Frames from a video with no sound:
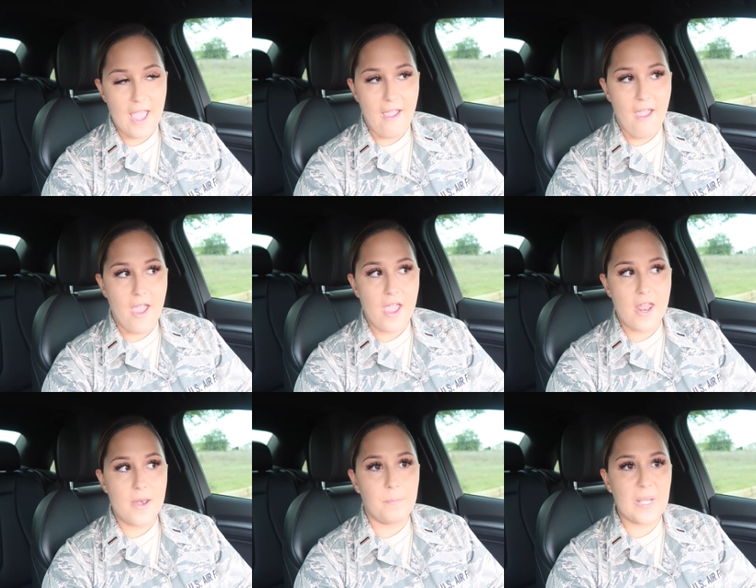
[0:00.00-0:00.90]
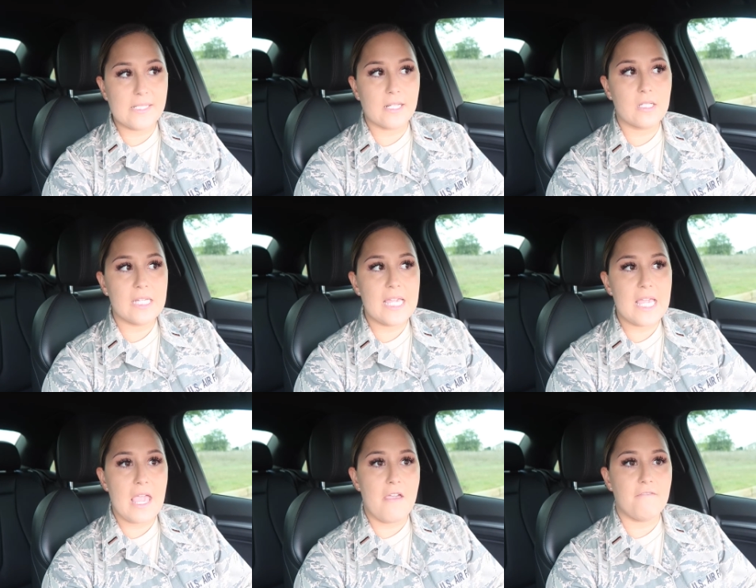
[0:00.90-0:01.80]
and
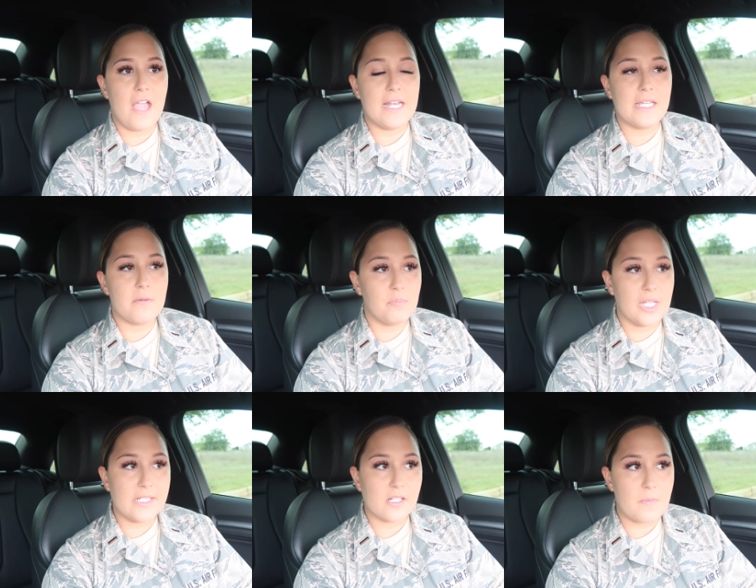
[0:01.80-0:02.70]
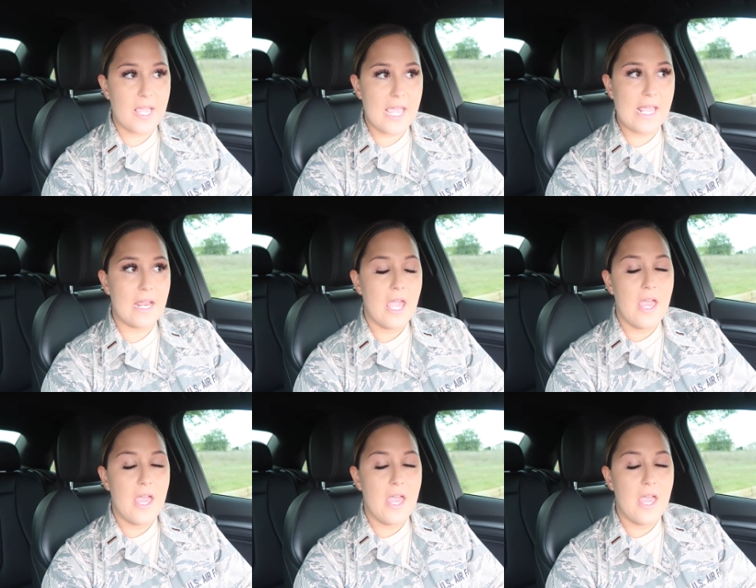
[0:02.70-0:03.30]
basically if any complaints are made,